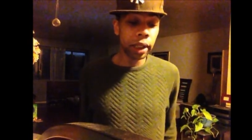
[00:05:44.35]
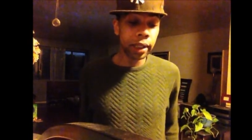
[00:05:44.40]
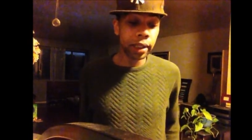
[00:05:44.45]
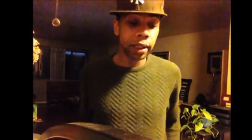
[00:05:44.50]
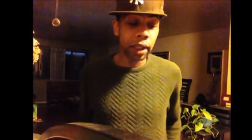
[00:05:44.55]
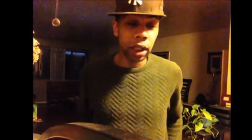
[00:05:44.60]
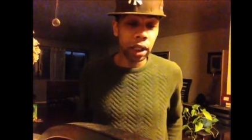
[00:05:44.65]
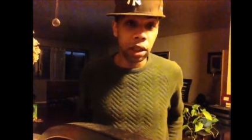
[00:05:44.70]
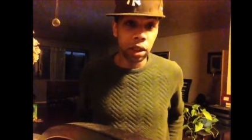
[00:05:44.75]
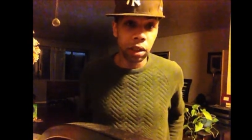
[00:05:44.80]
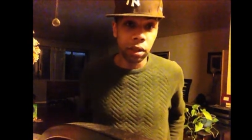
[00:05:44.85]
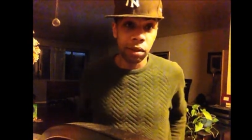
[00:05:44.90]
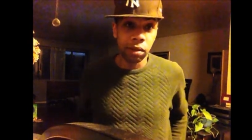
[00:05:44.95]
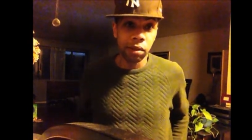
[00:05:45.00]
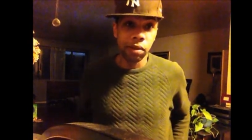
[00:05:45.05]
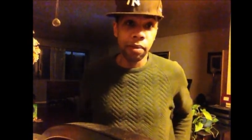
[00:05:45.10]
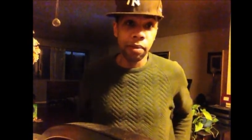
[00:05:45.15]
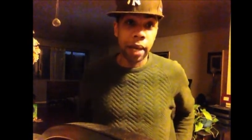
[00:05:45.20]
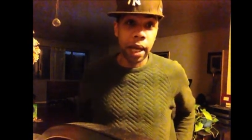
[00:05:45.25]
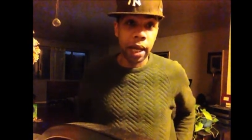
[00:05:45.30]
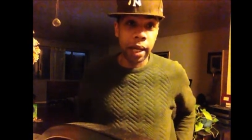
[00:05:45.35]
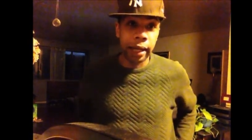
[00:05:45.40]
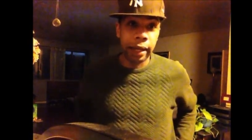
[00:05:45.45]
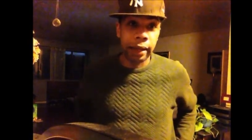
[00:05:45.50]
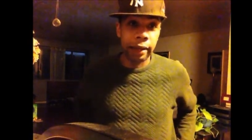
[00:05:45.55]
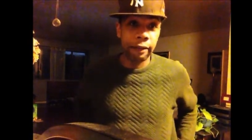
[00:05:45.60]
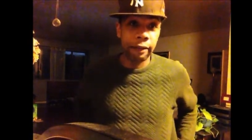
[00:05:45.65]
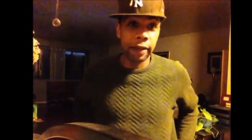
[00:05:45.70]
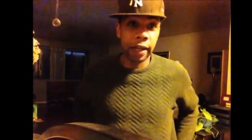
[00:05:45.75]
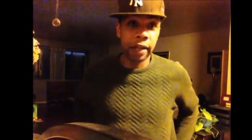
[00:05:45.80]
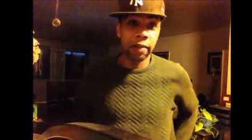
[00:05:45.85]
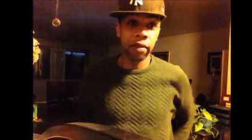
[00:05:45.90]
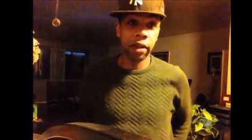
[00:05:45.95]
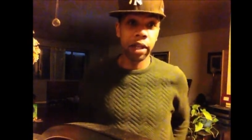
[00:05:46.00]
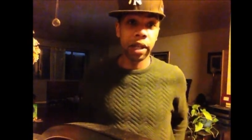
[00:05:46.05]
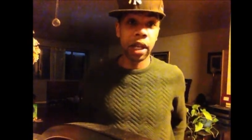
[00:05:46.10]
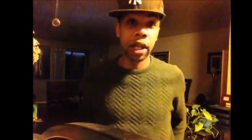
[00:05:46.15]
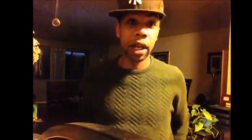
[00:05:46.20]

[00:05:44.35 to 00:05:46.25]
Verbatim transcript: let's get to my favorite,